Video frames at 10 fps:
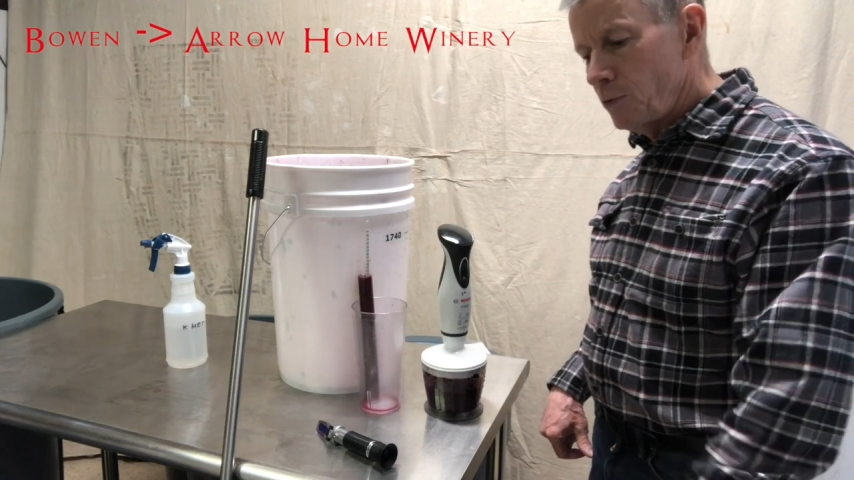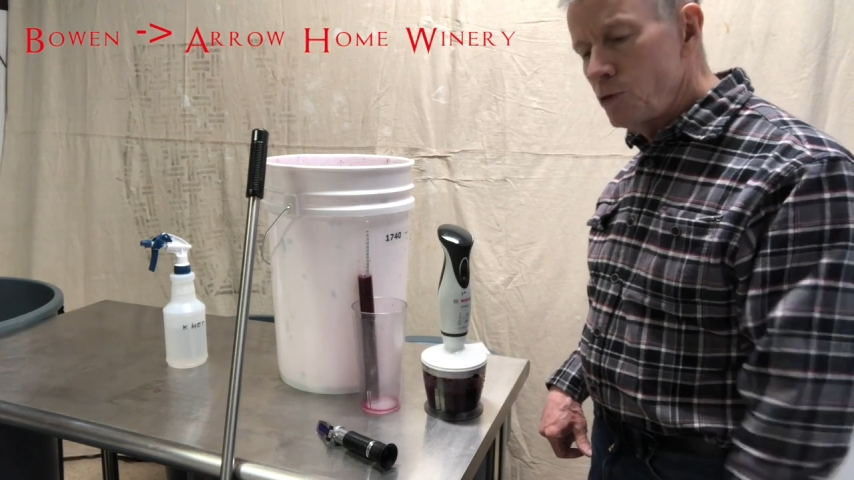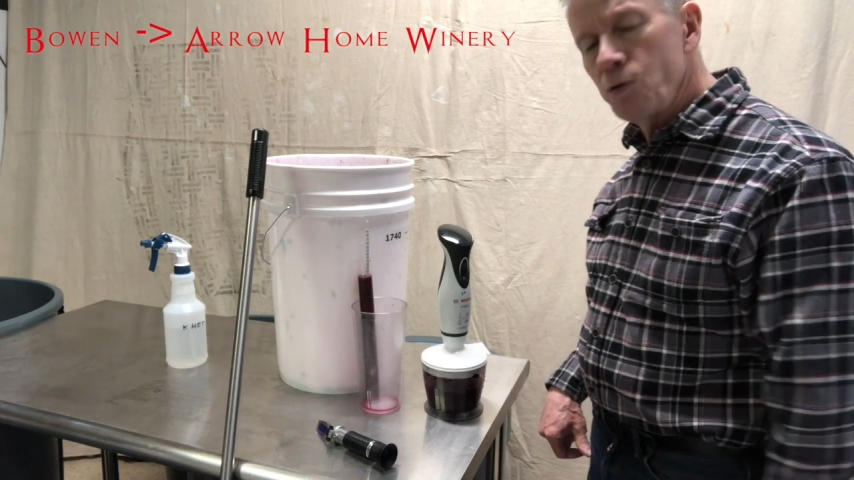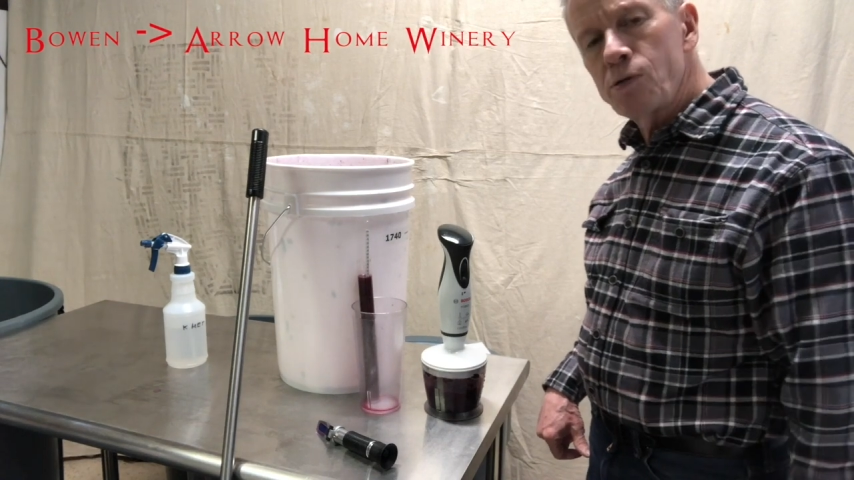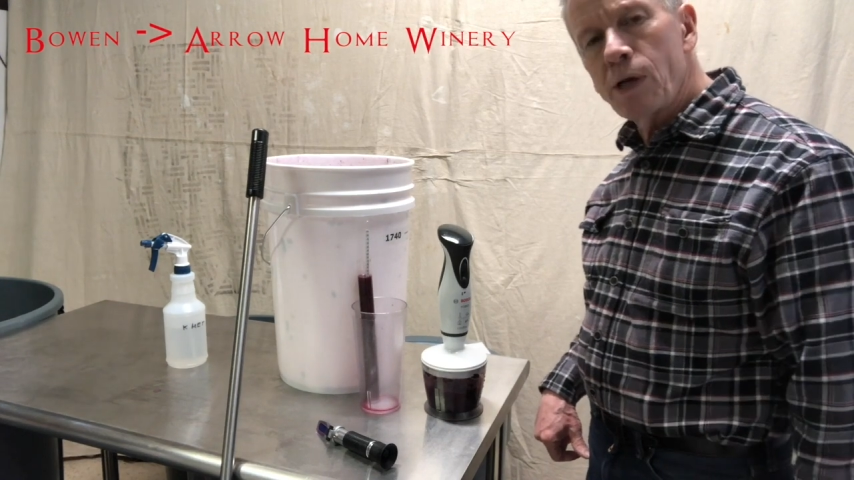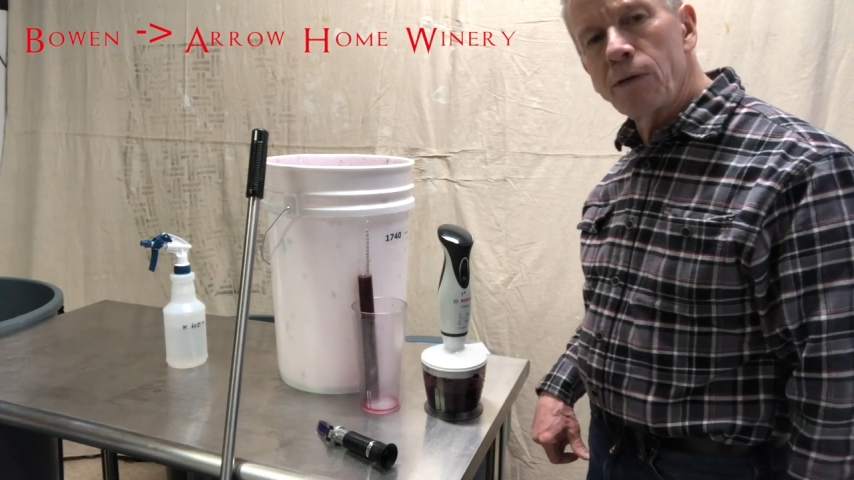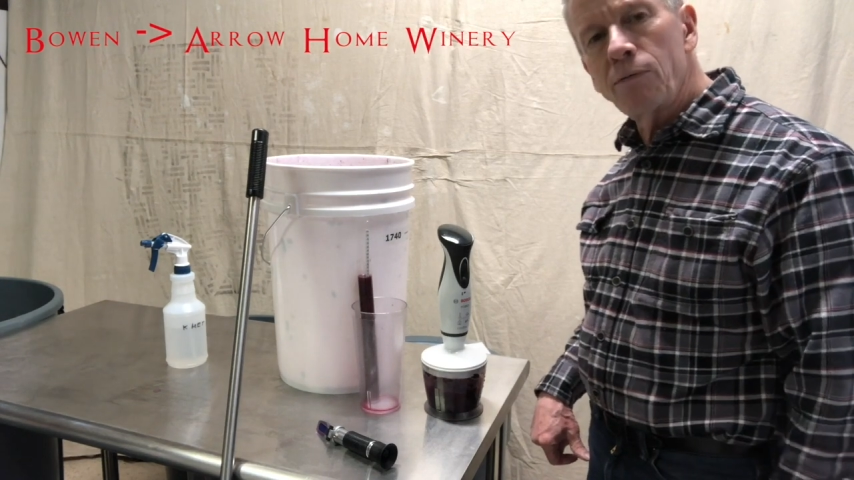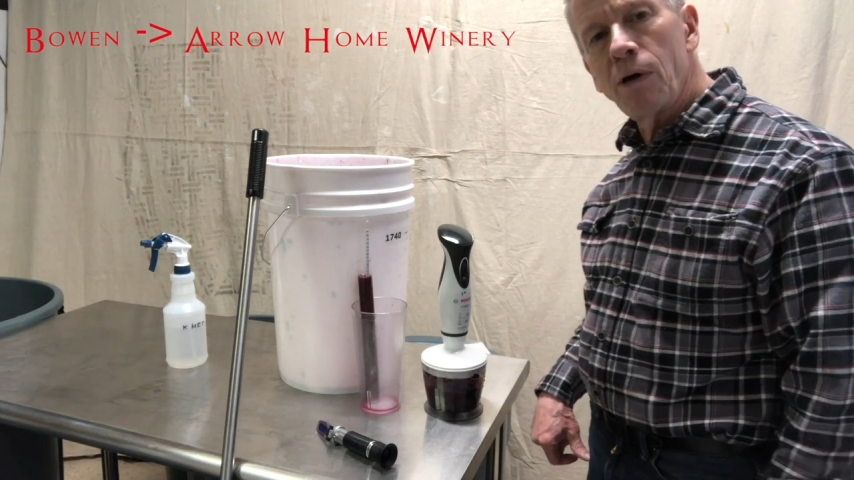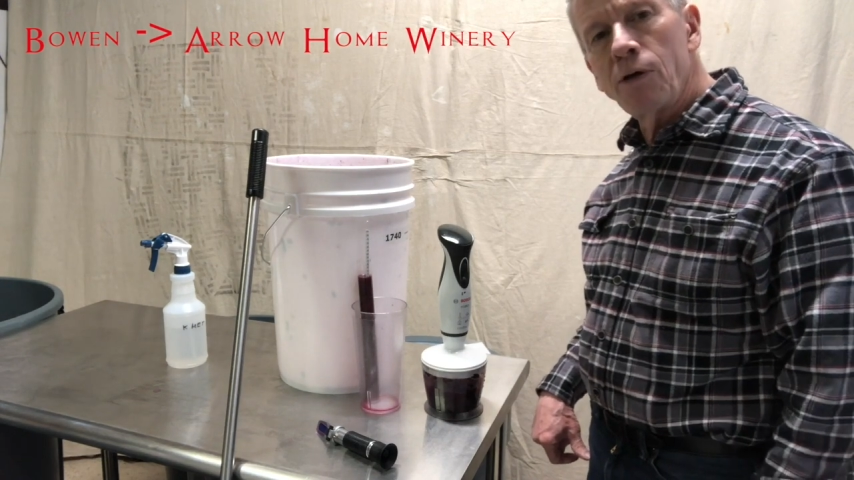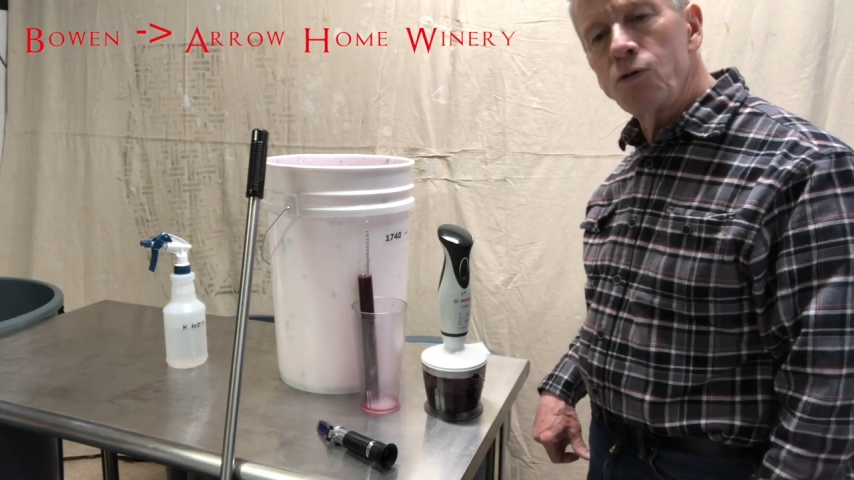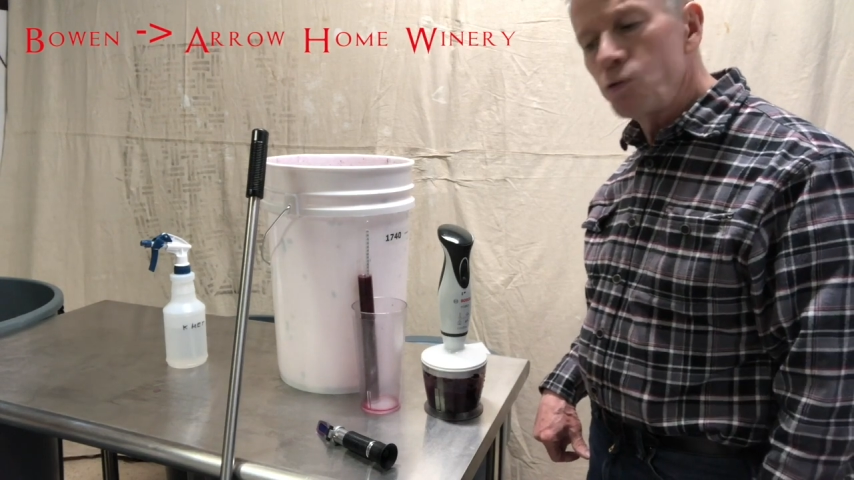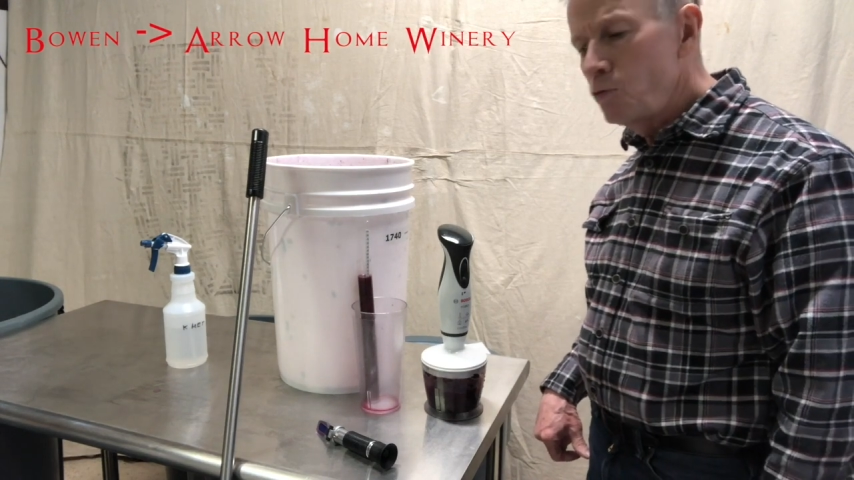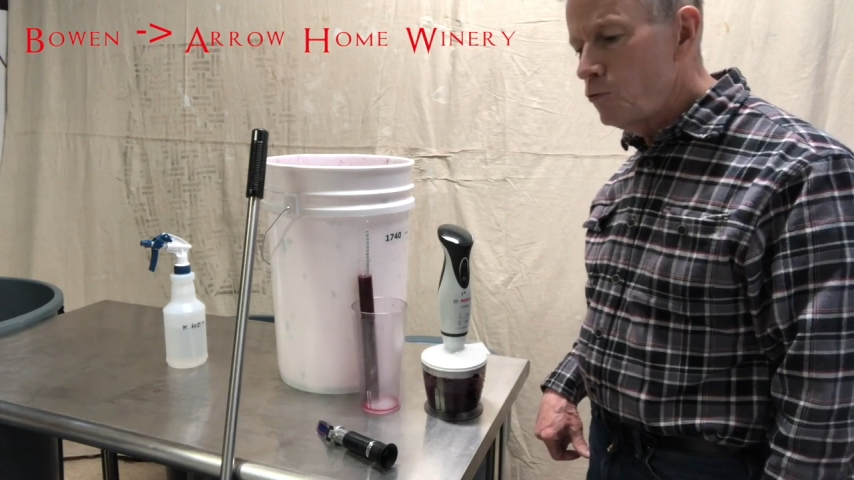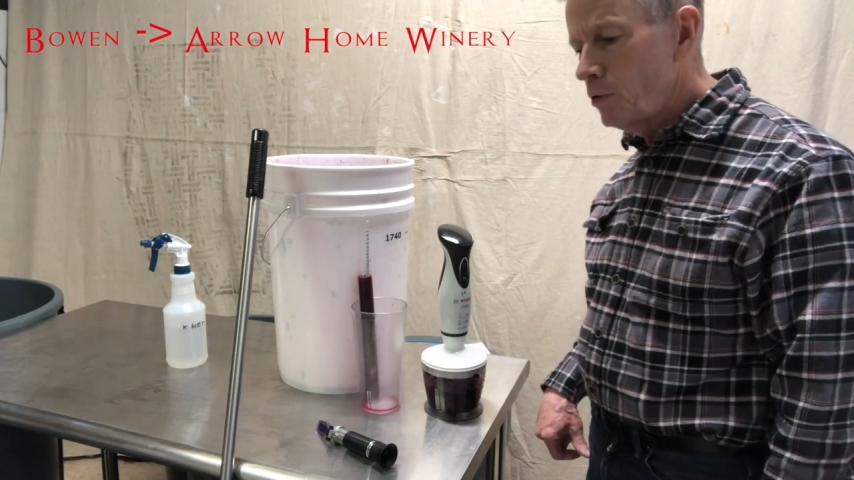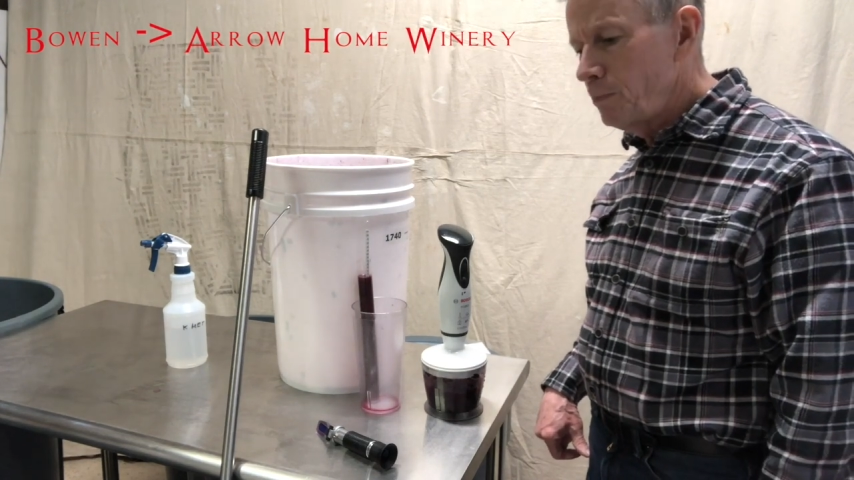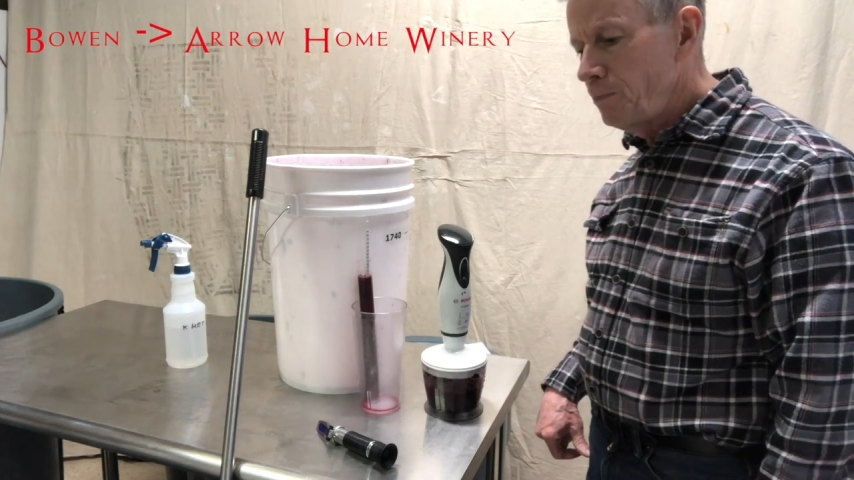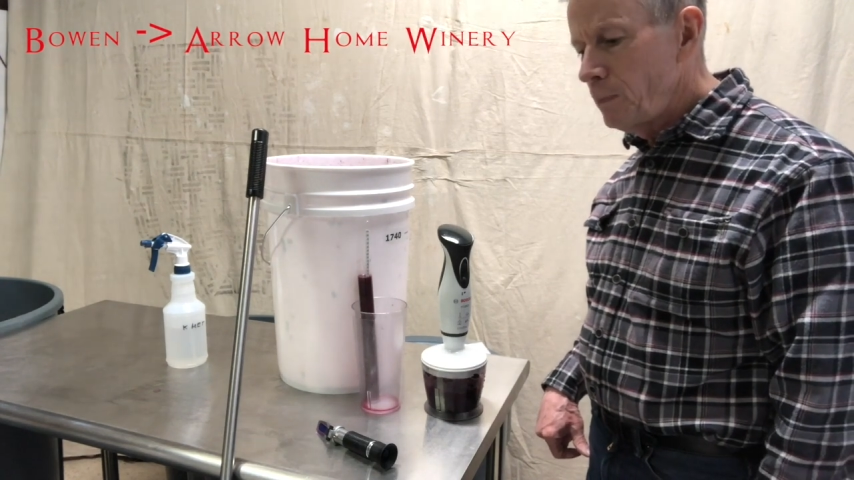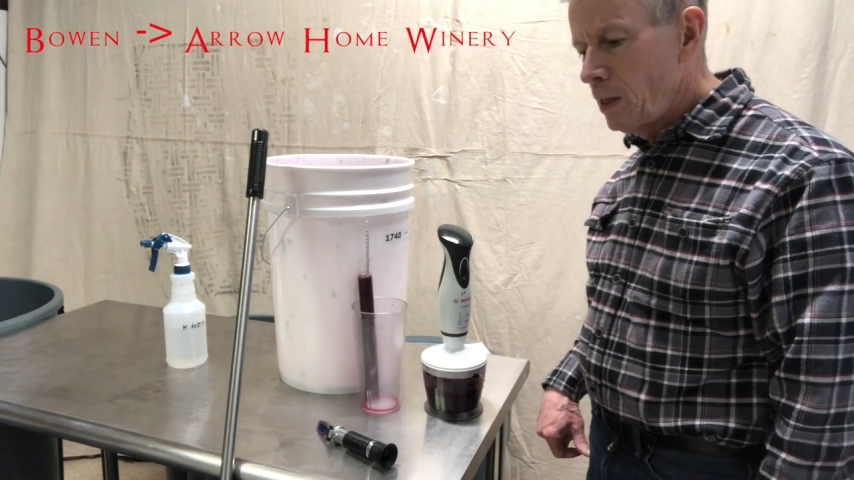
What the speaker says: the juice I drew from